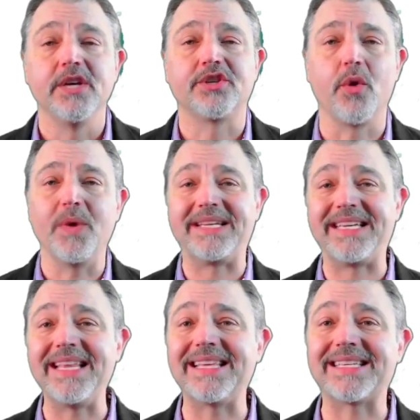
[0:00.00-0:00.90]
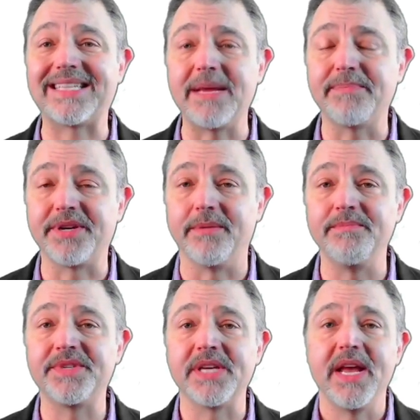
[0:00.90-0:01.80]
So we see the
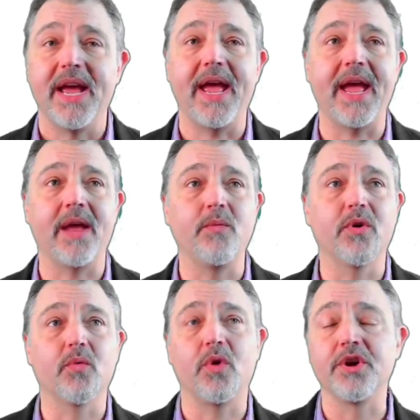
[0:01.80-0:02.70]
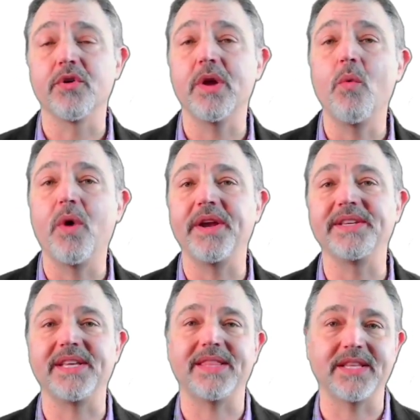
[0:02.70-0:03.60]
symptoms, and we're wondering what
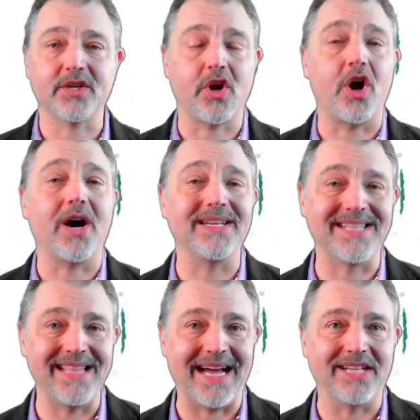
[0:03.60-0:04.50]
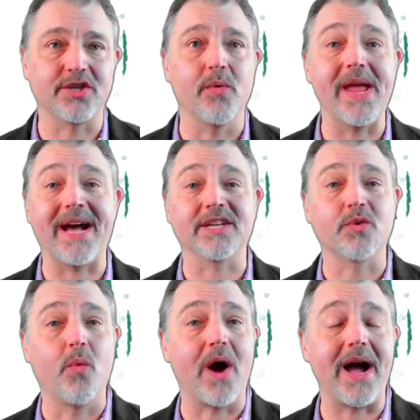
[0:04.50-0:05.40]
is it that's causing that. So we ask
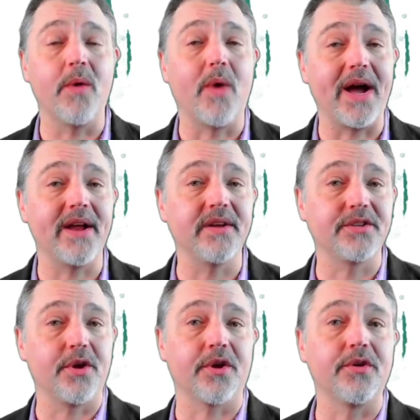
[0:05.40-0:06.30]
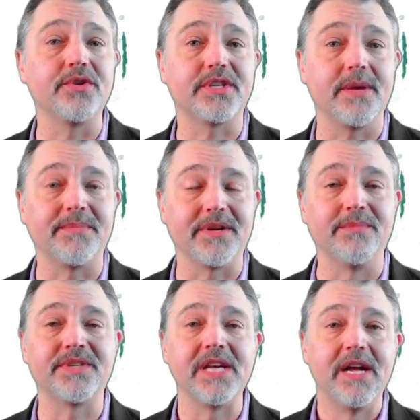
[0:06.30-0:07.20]
why. Why are those
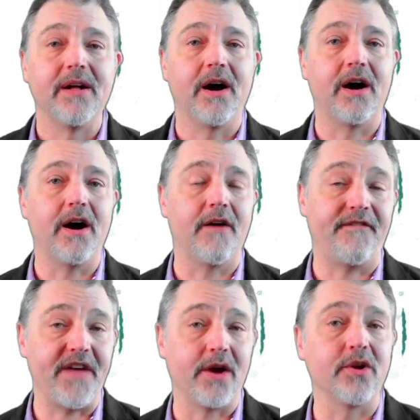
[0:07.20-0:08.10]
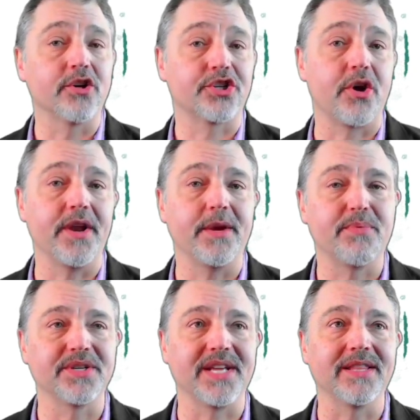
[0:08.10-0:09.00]
symptoms of failure starting to
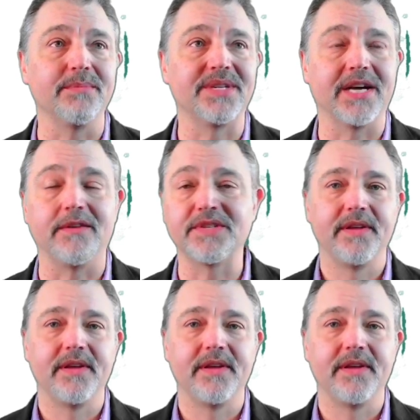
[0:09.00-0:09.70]
present themselves?